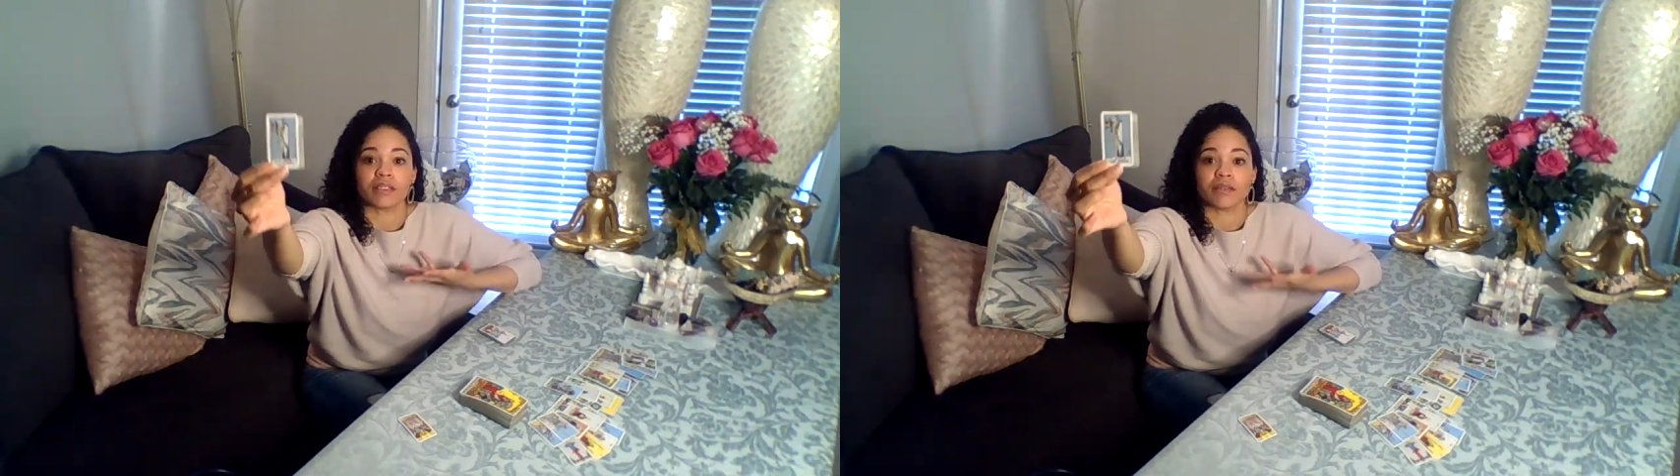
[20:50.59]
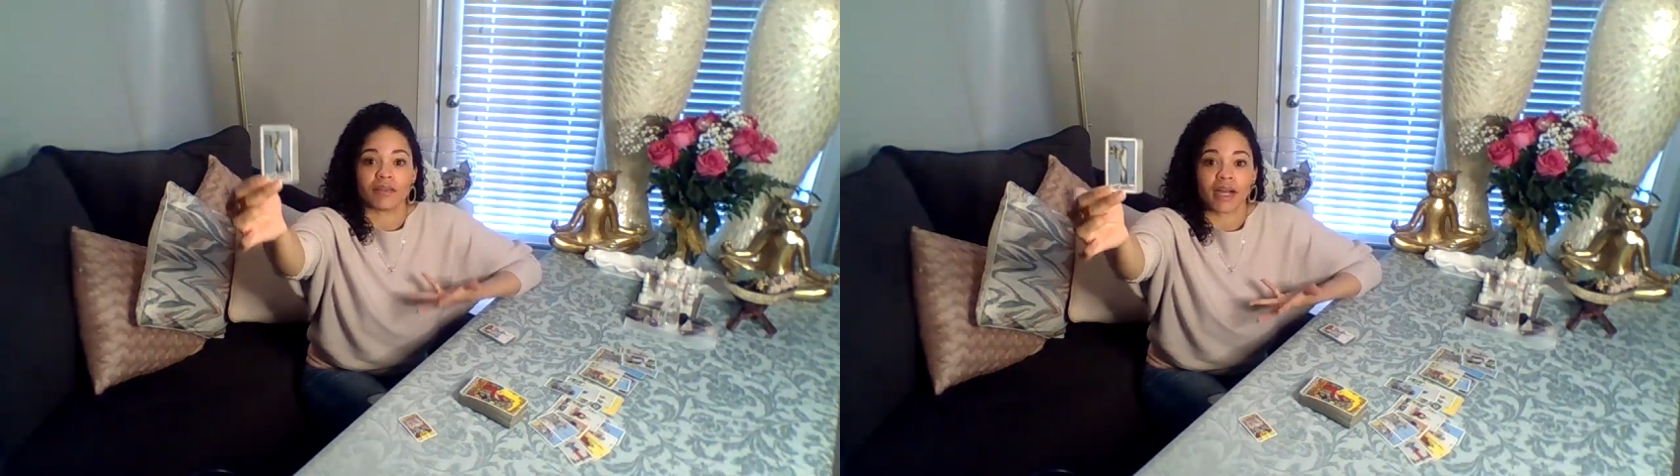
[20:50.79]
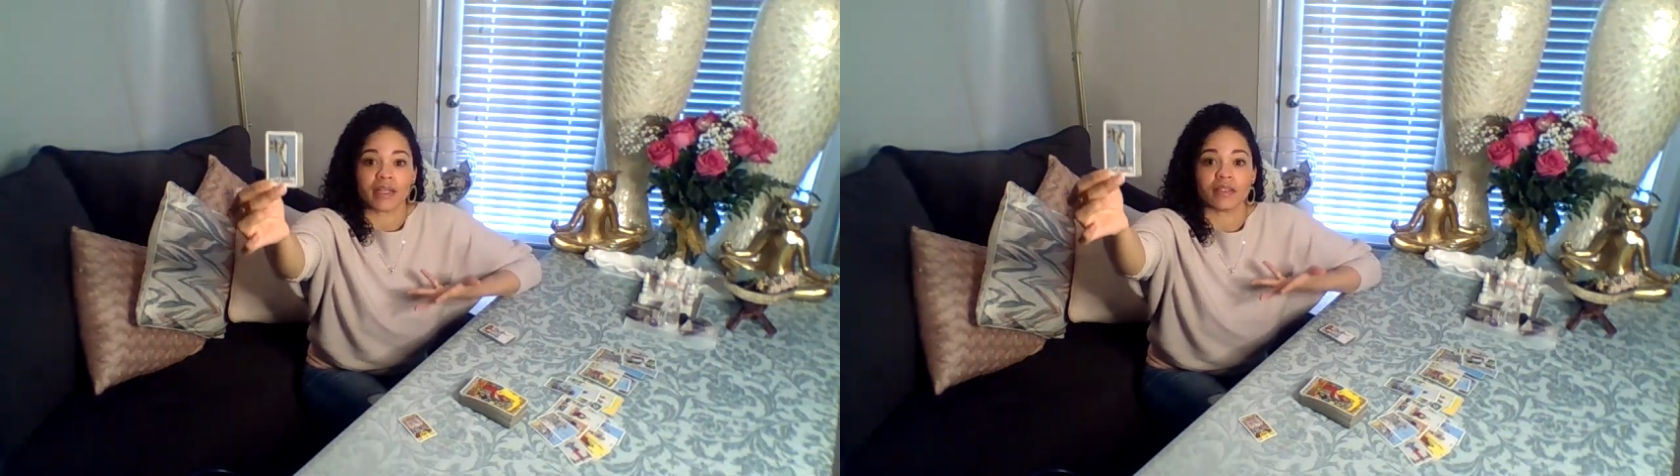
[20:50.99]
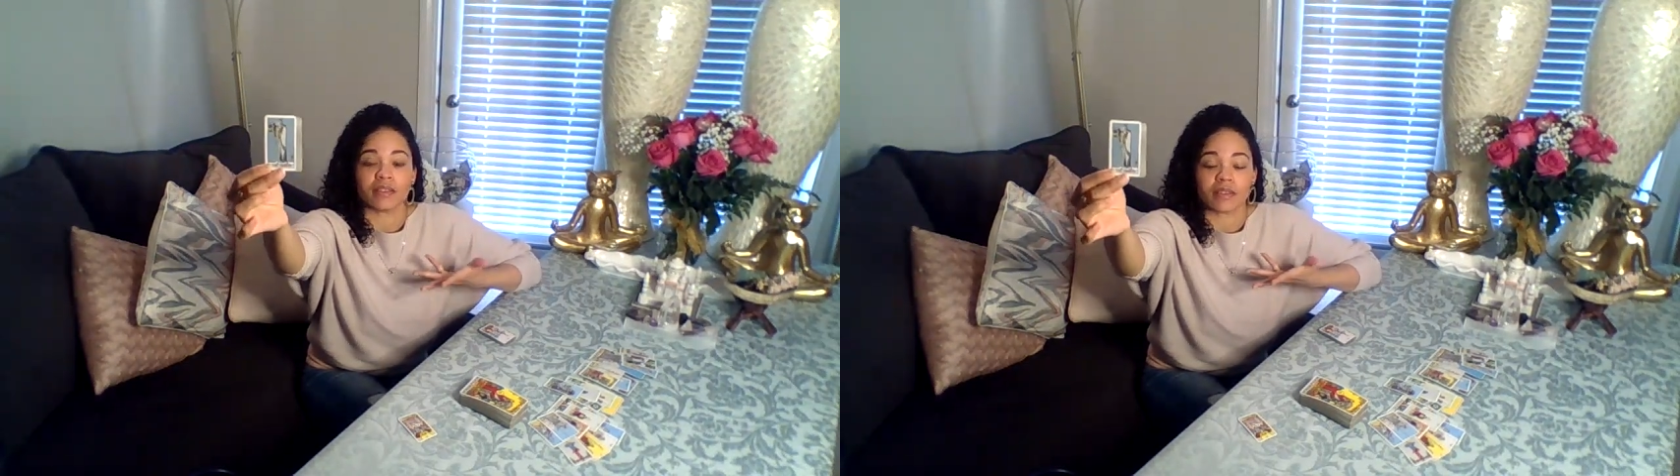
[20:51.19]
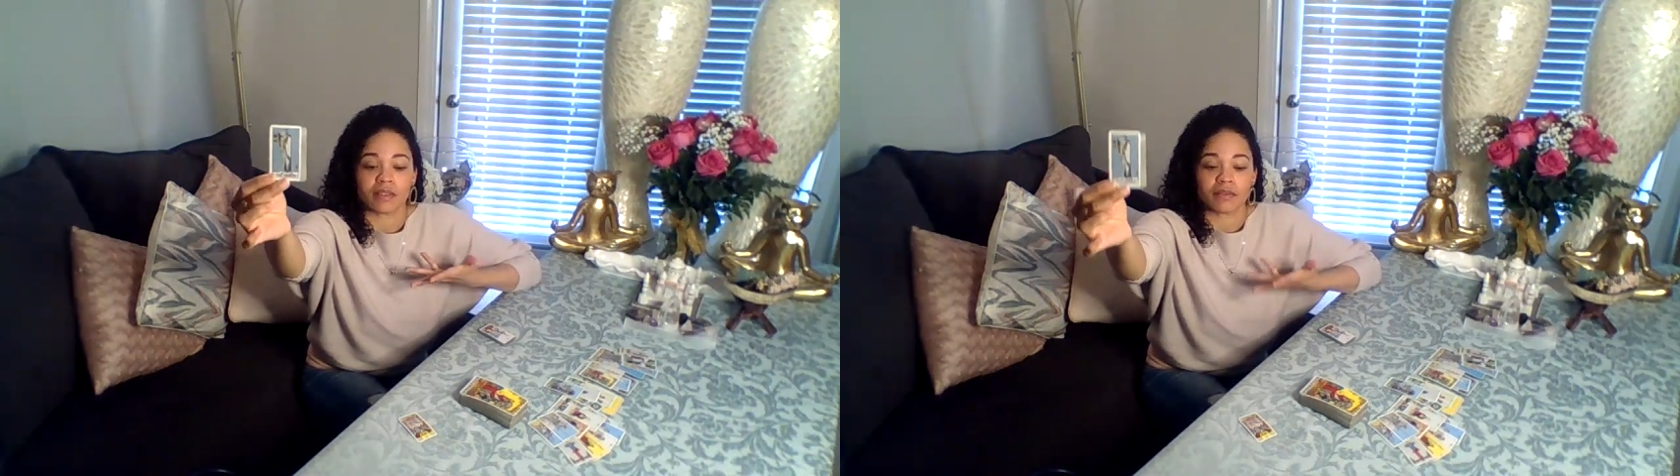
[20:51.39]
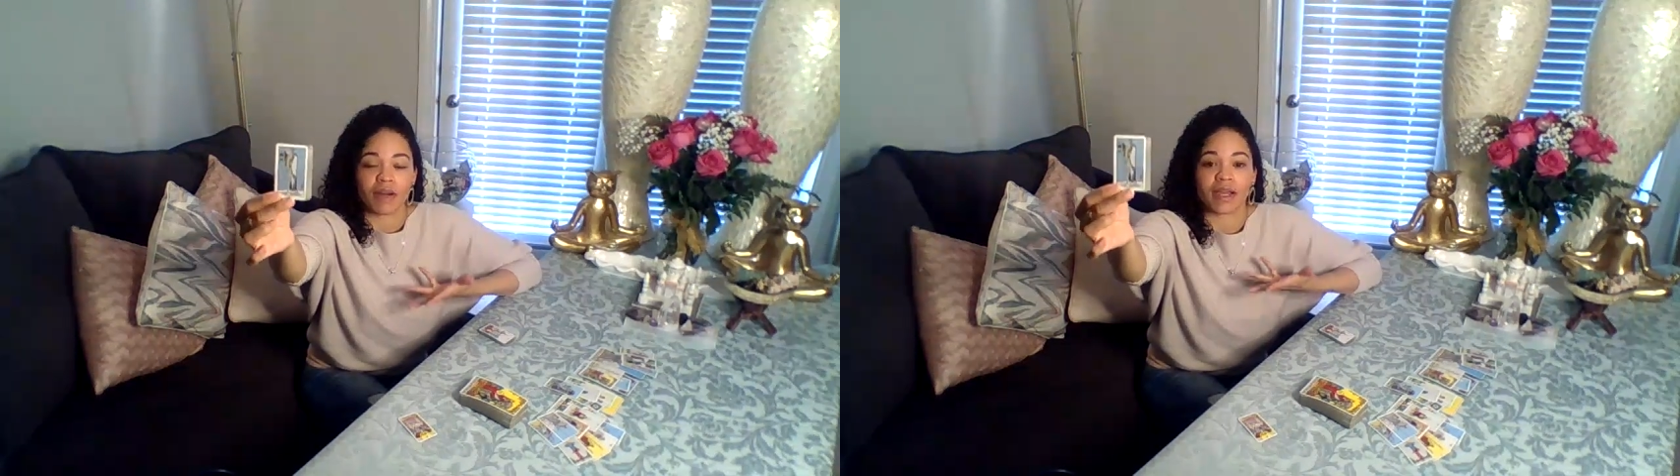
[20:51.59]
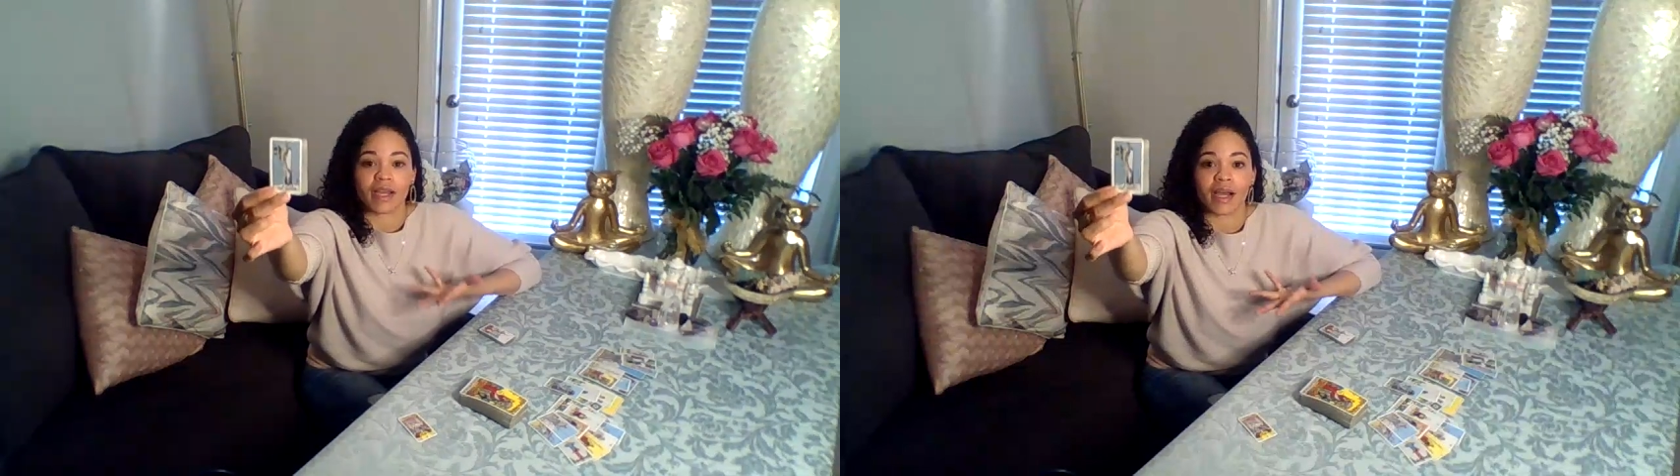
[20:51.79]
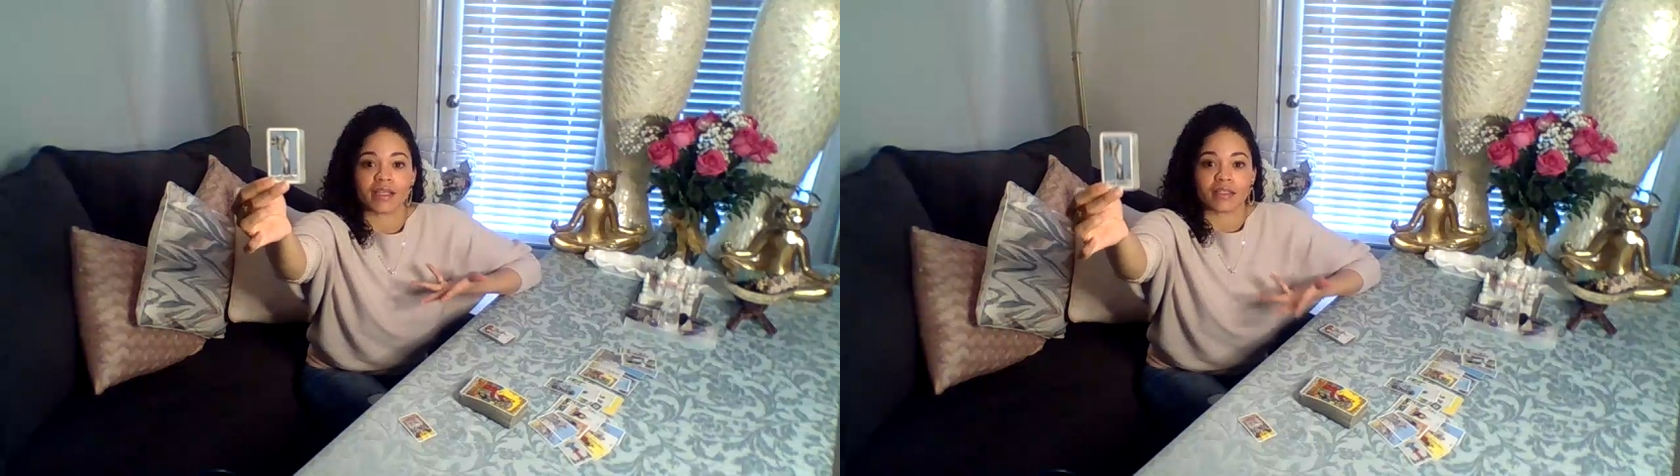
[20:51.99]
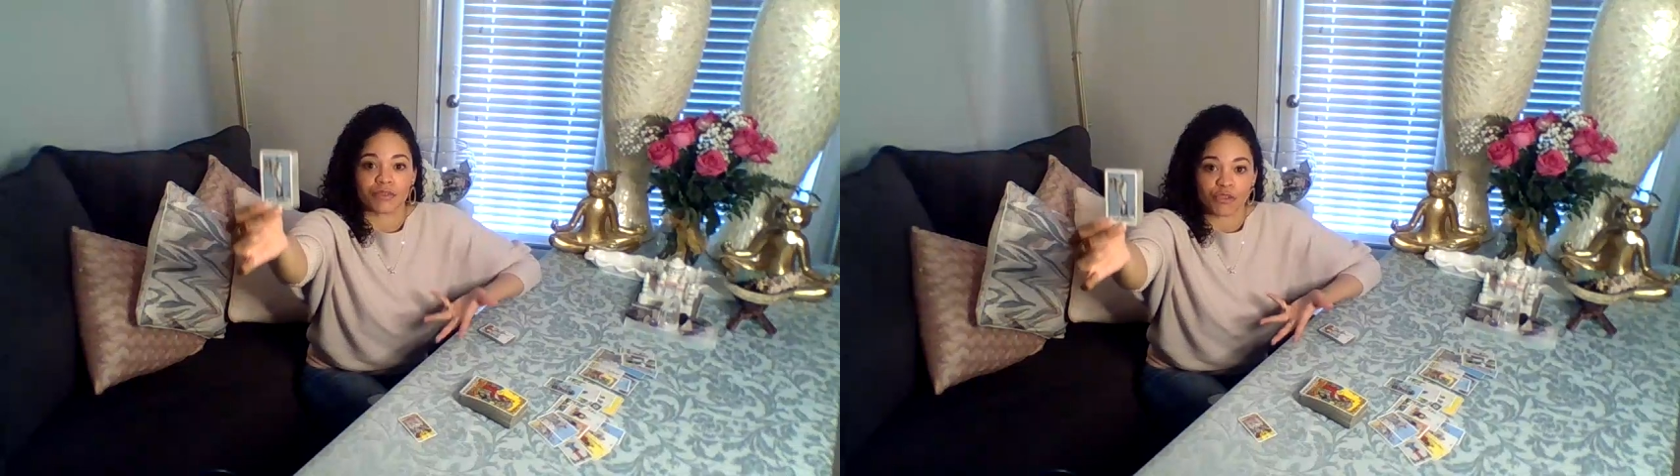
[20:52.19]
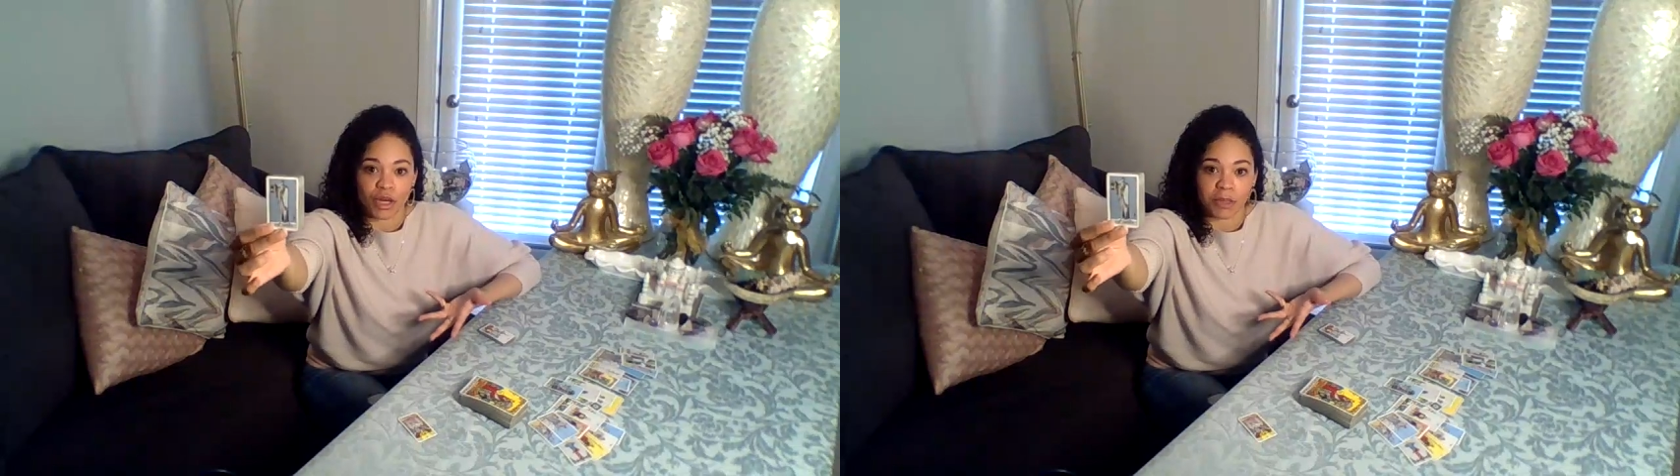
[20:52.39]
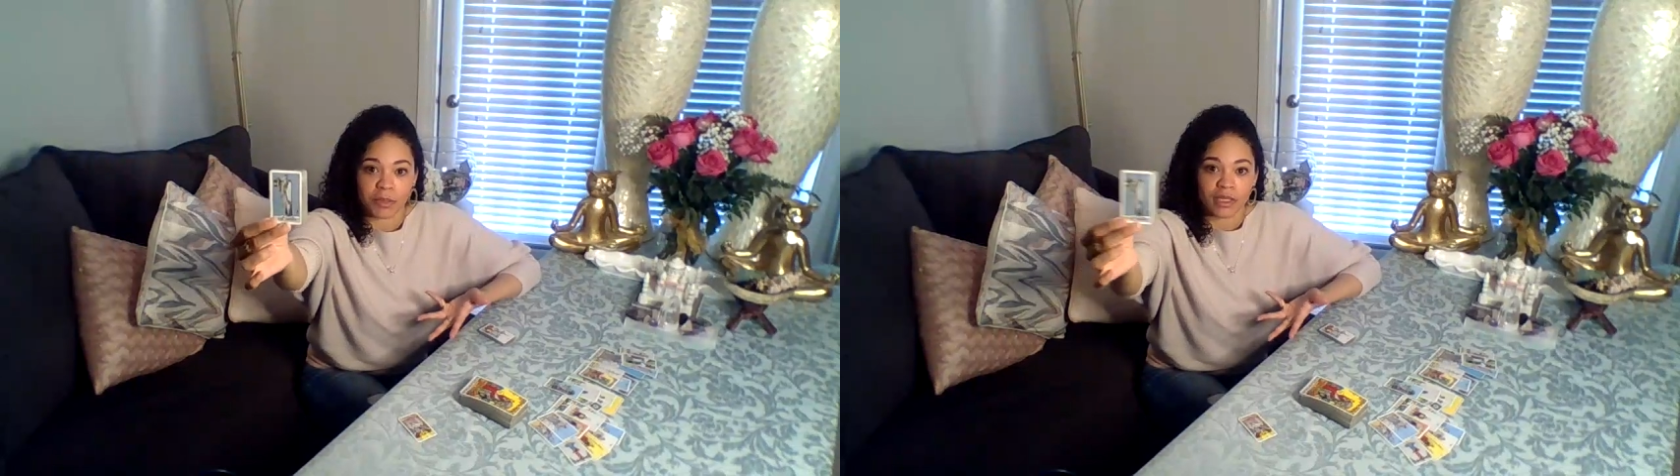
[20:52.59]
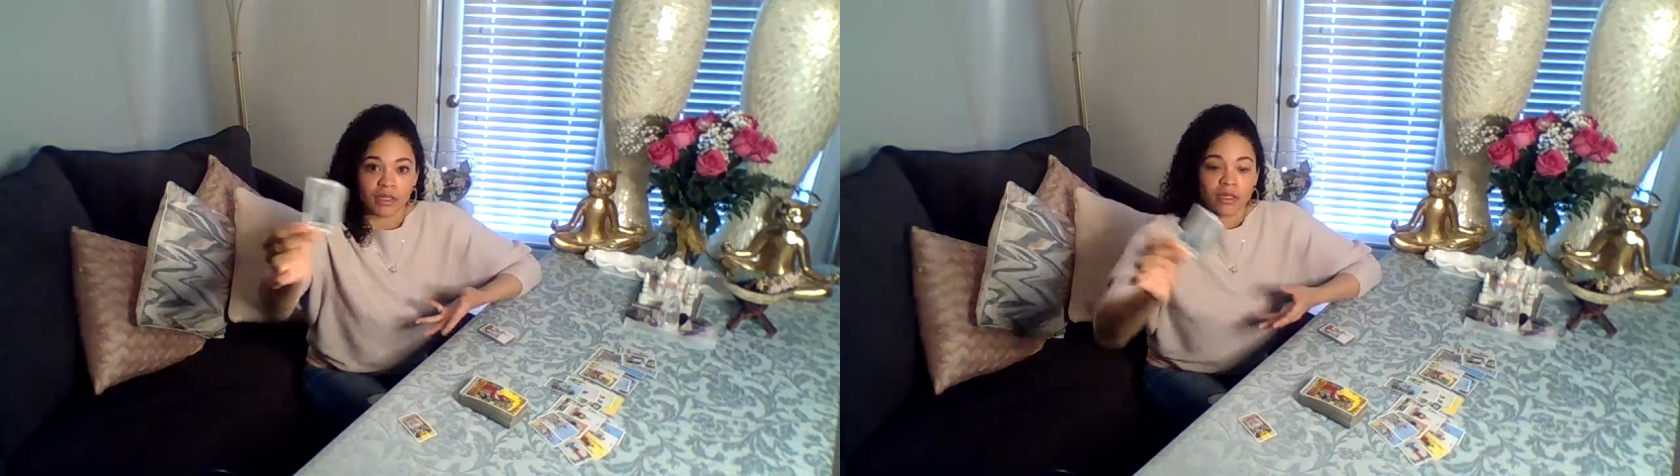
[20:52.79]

divine guidance from.